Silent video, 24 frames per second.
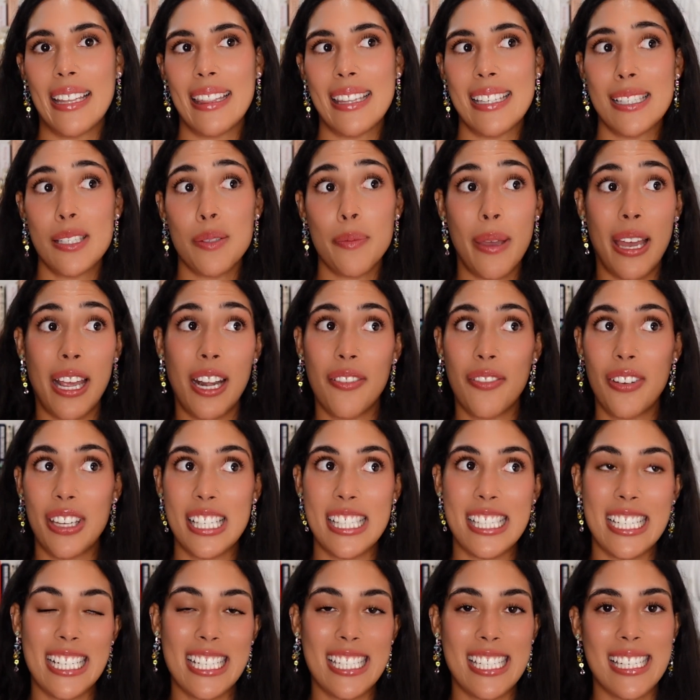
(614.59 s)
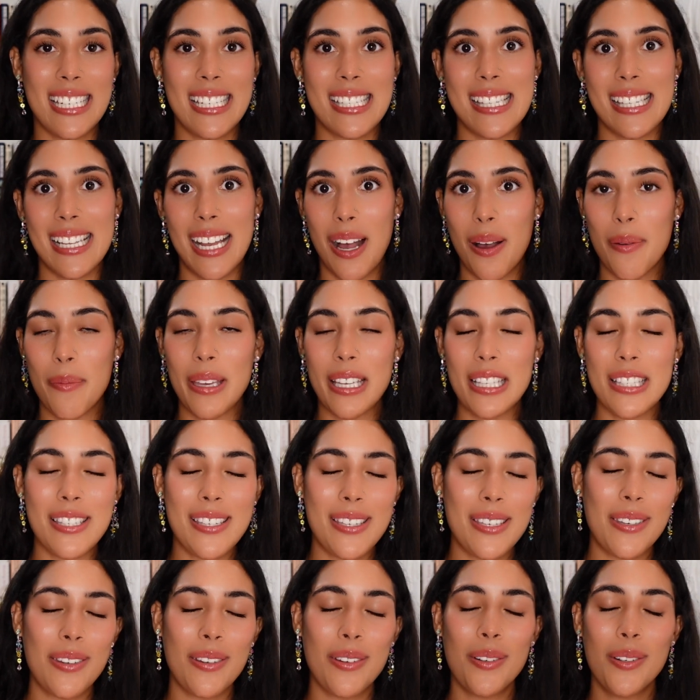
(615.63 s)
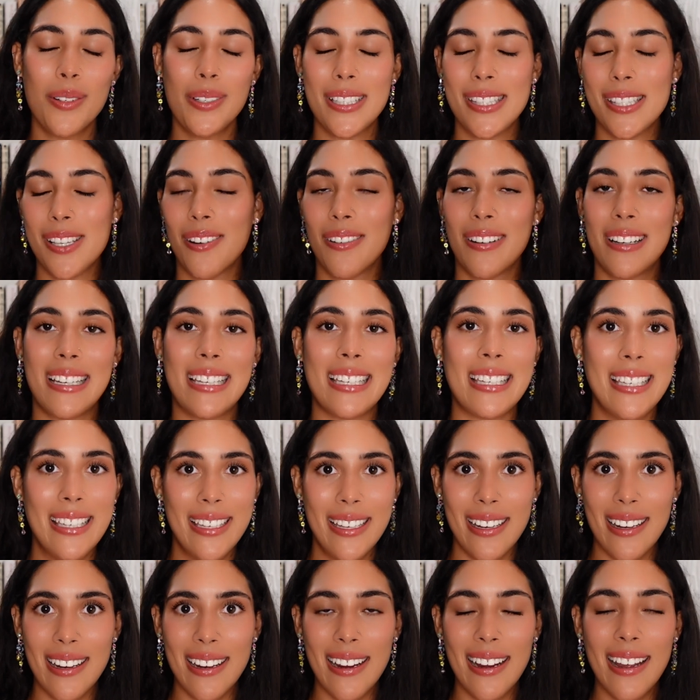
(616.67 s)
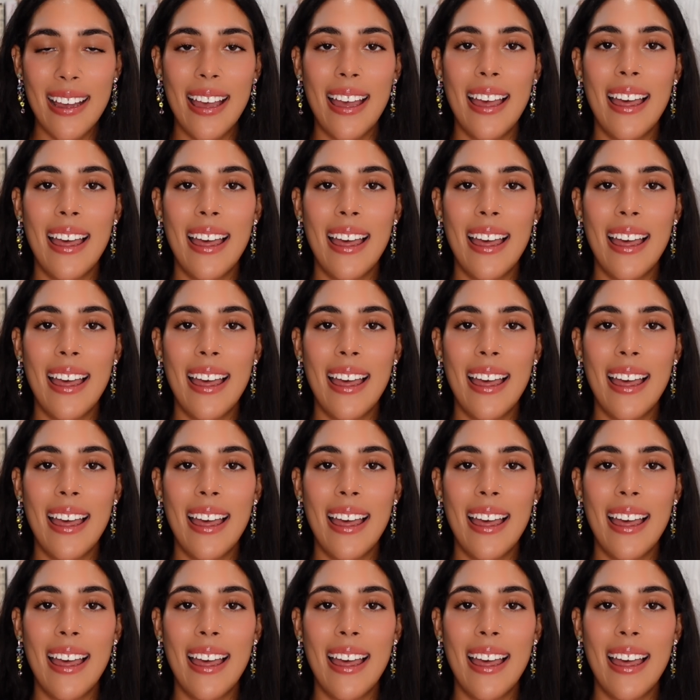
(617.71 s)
this manifestation is coming to you, it's already here,